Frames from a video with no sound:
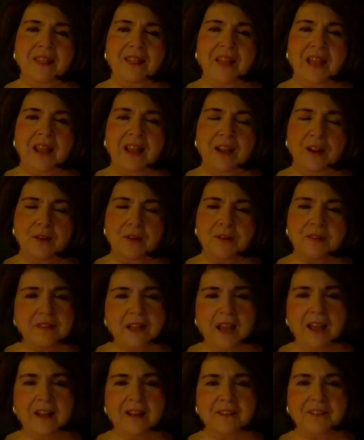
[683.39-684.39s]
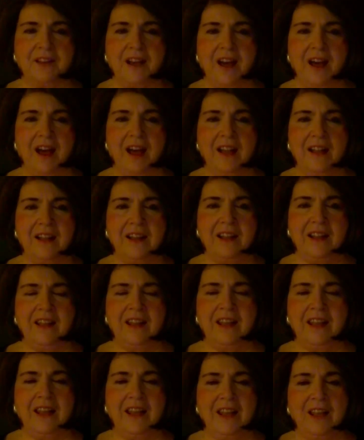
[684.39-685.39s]
they lose sight of God
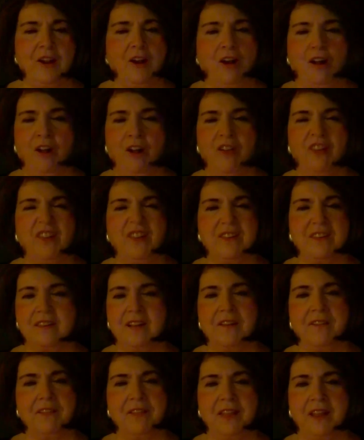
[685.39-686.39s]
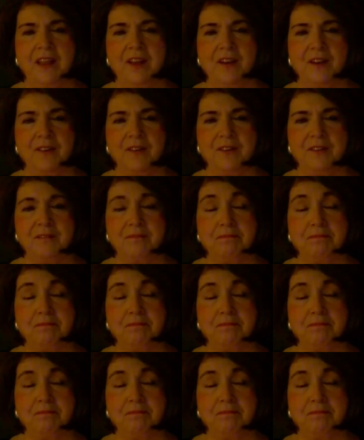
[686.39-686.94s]
in all the stuff they own.